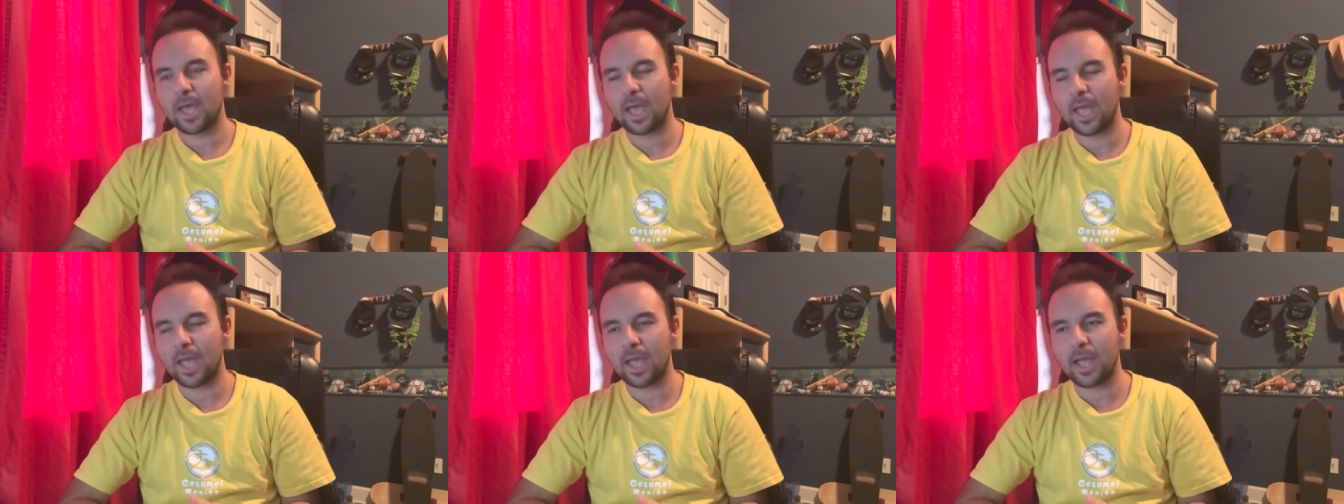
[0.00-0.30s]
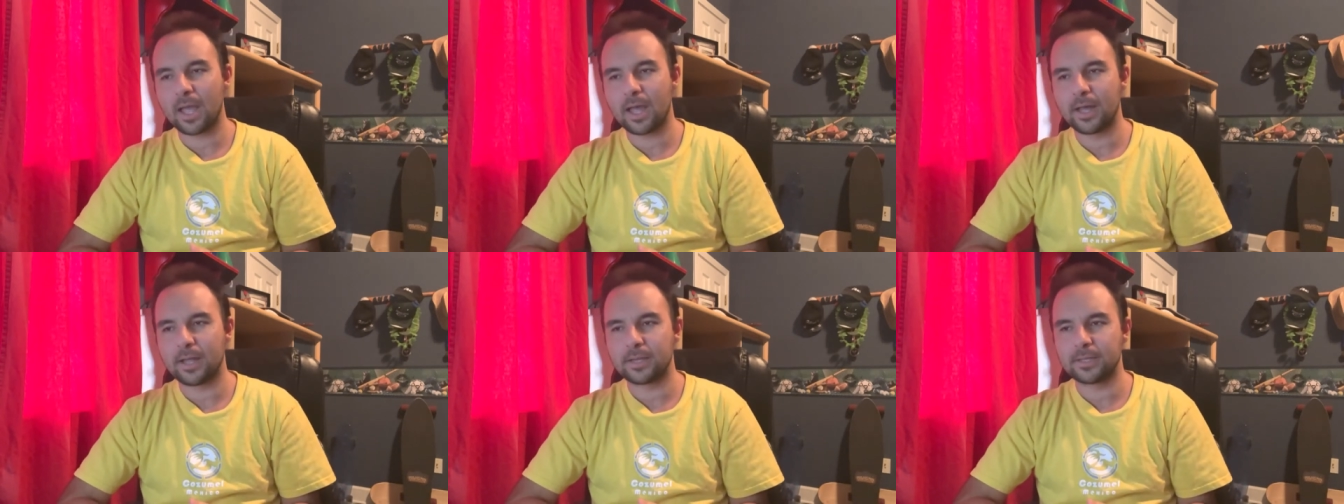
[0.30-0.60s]

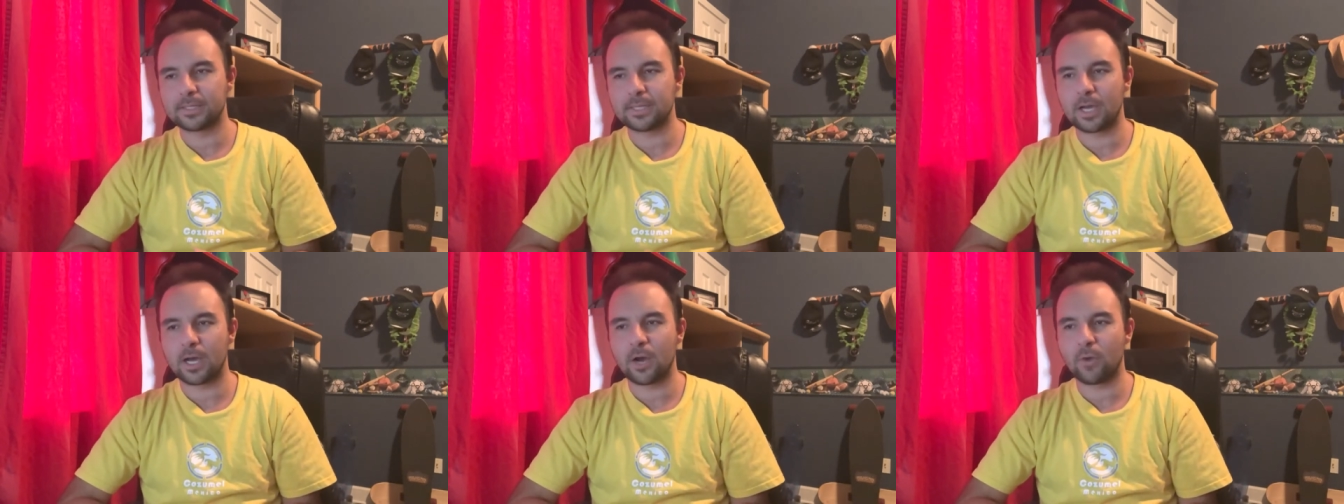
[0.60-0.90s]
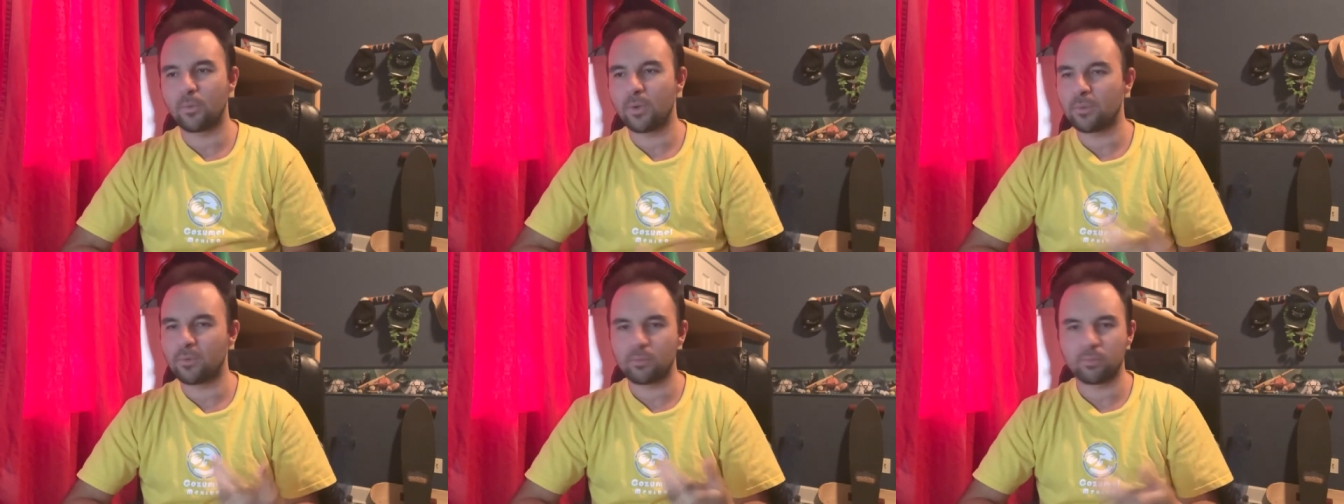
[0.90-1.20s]
And uh,
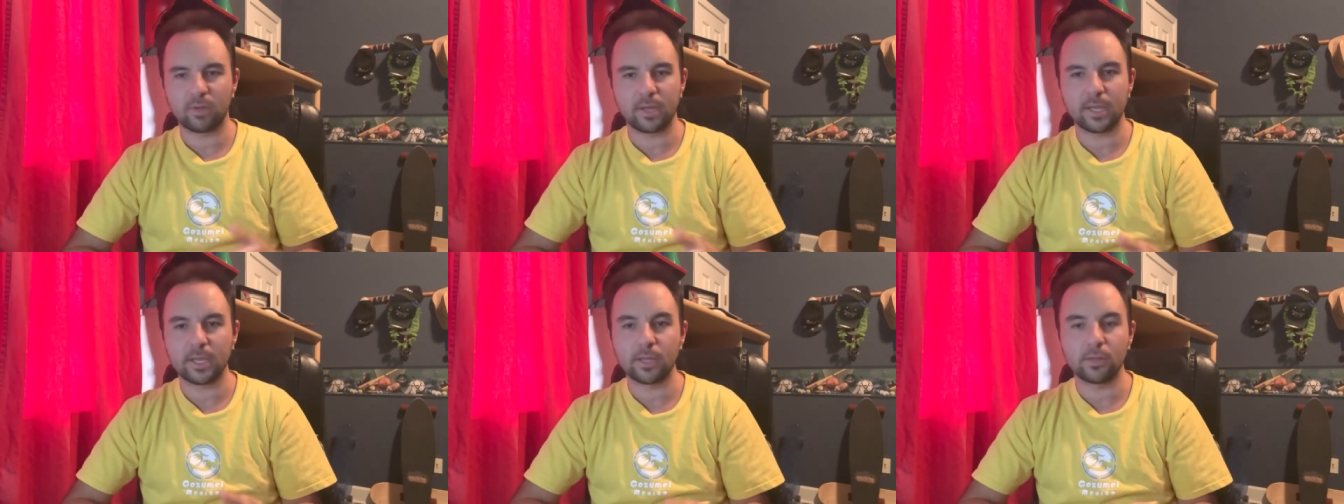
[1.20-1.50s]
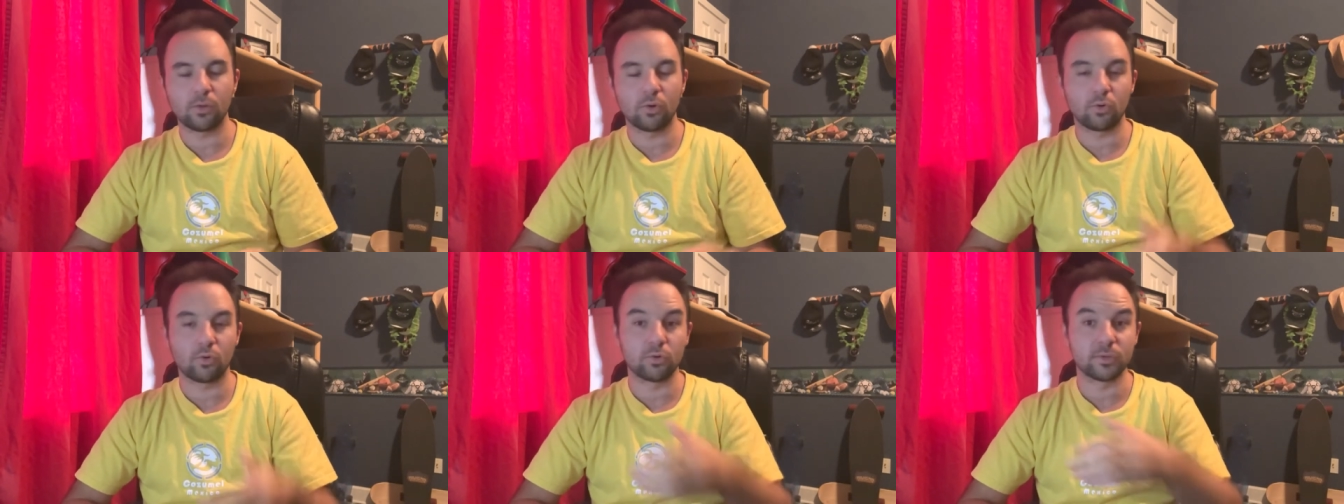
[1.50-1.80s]
we were playing at
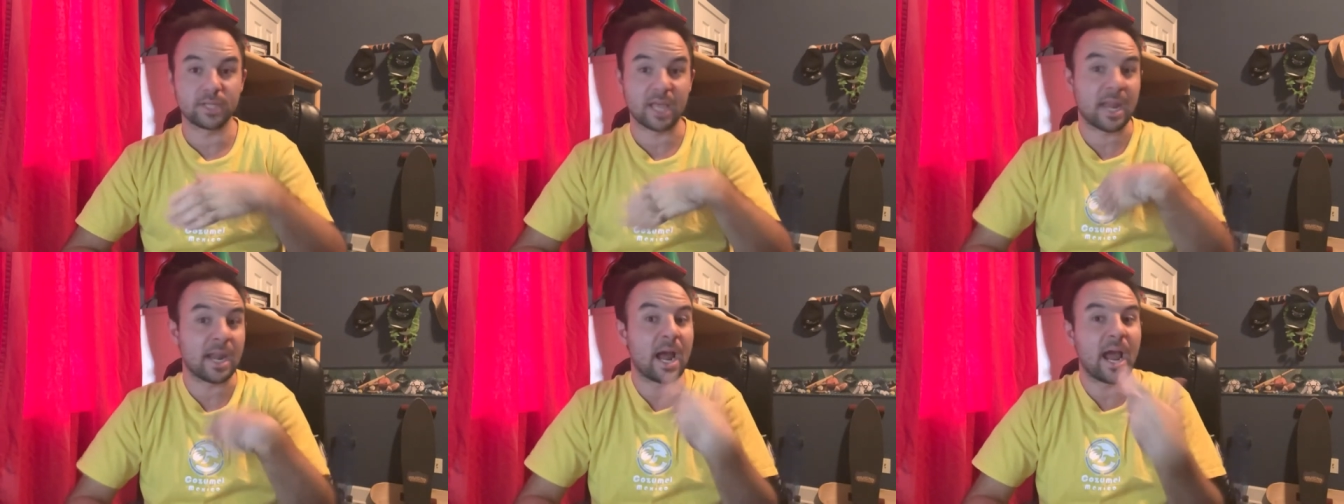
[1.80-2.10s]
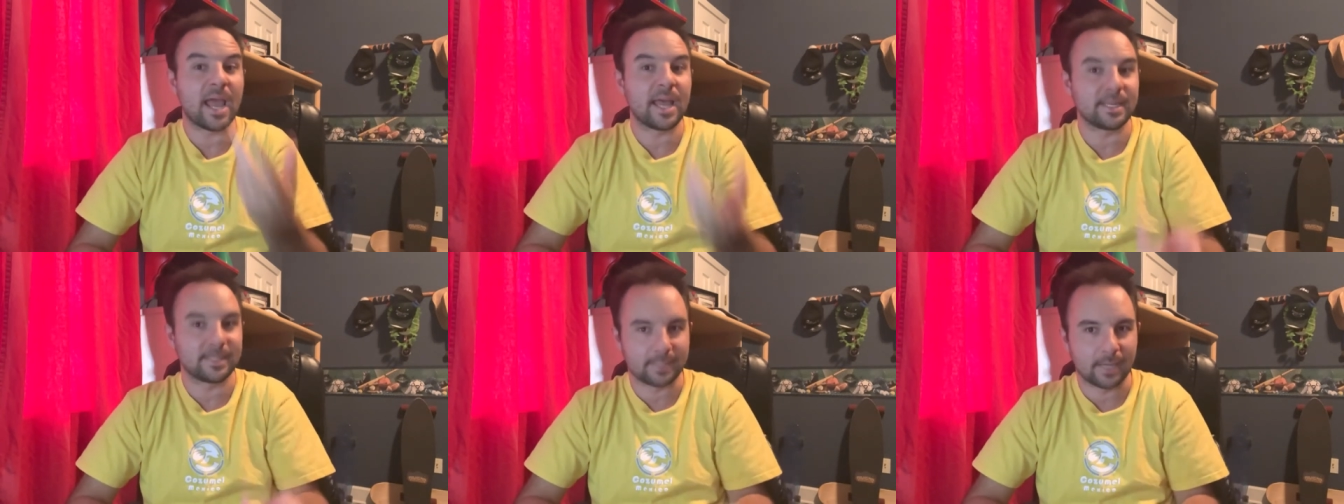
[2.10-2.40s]
locals and I had